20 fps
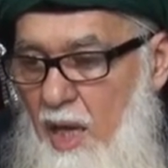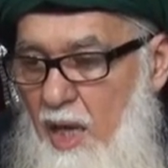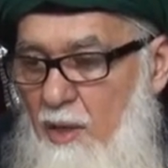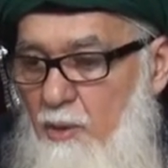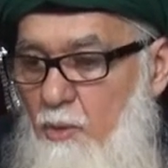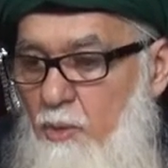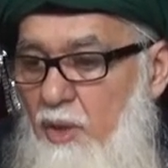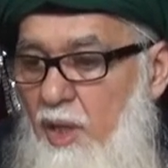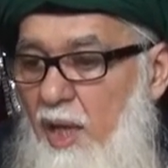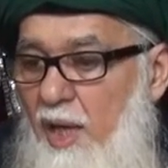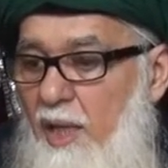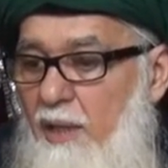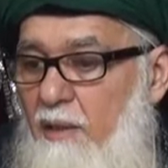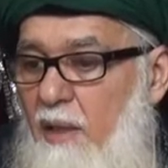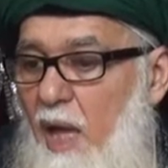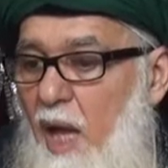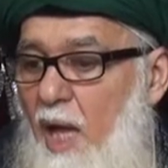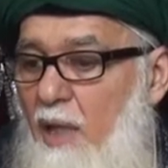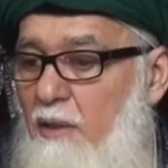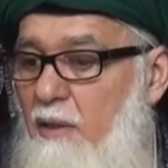And we had
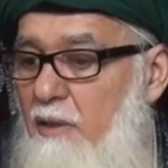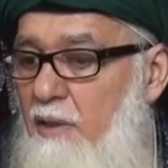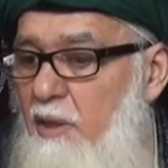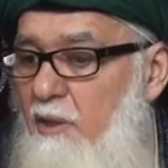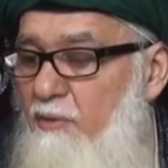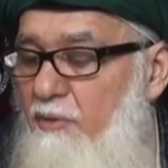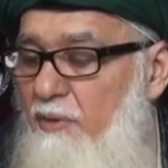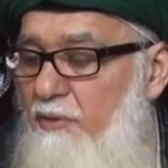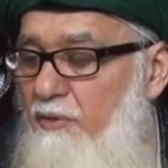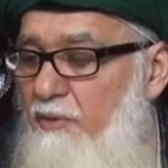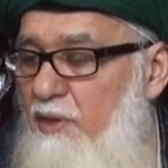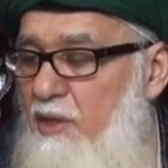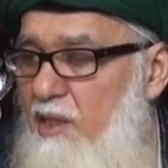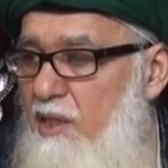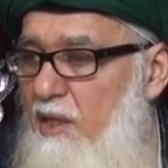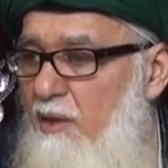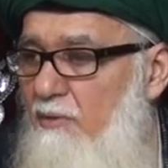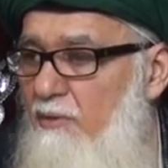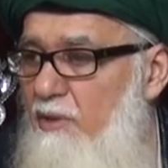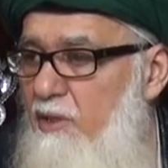
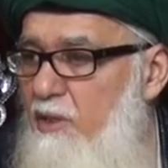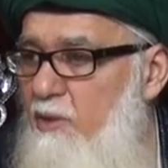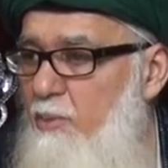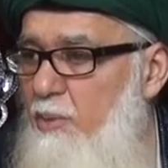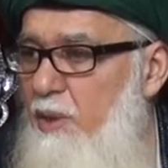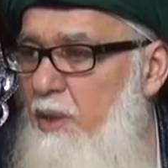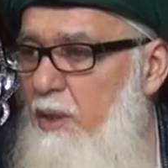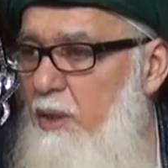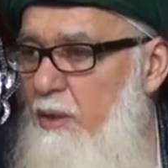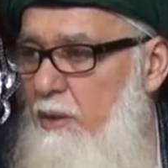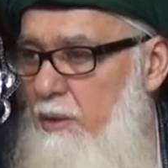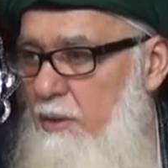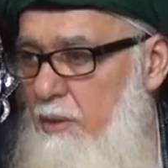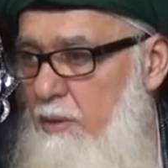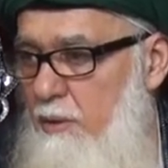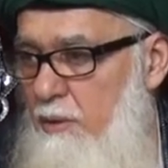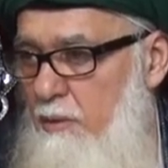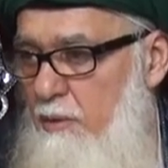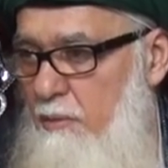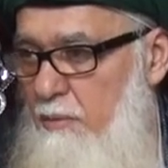157
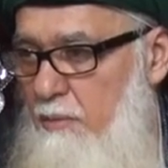speakers,